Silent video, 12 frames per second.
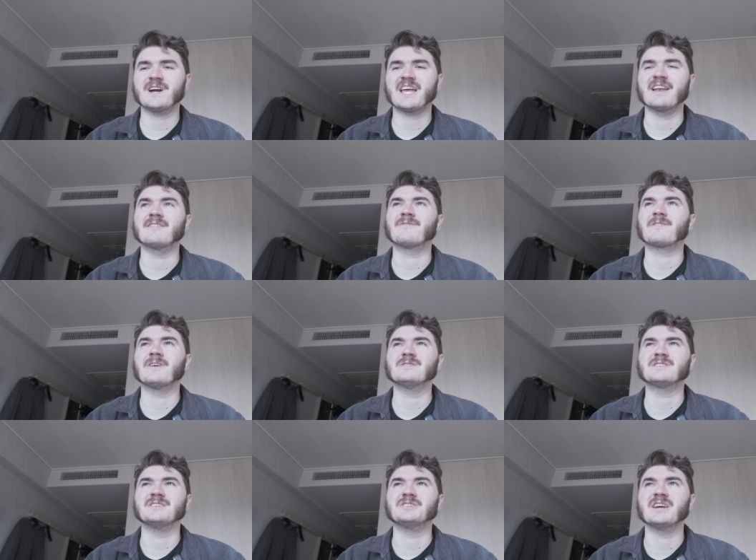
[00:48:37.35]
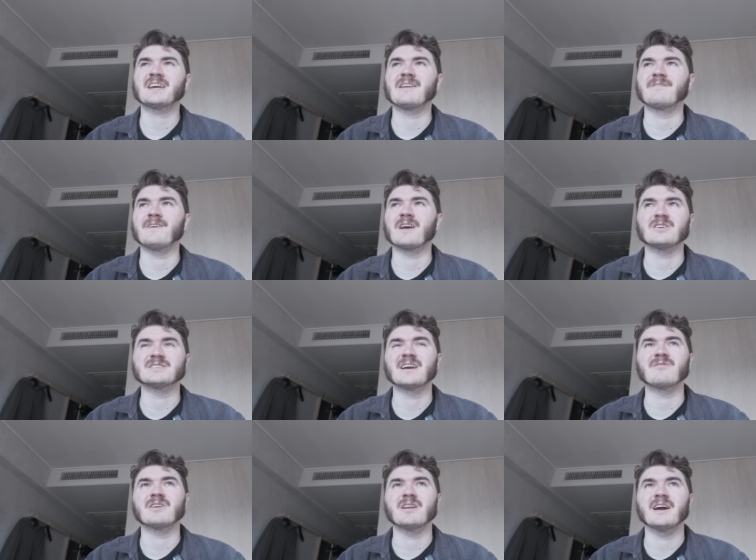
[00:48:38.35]
fucking frozen chicken fingers
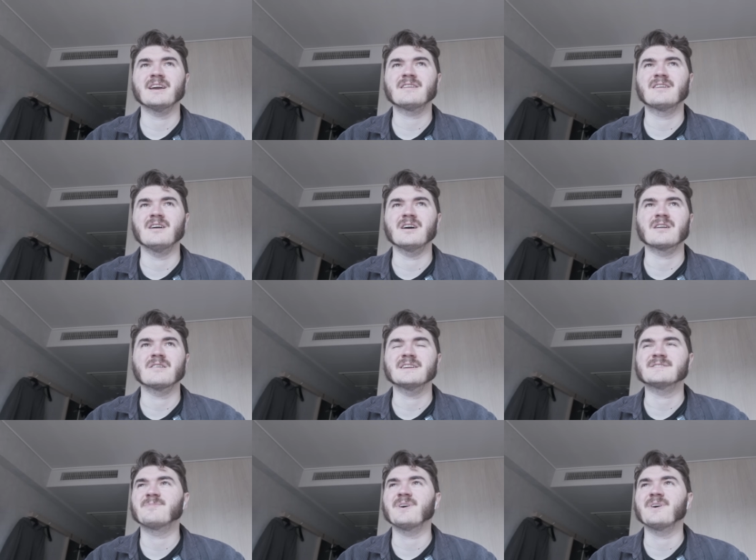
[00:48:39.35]
every night. Connor eats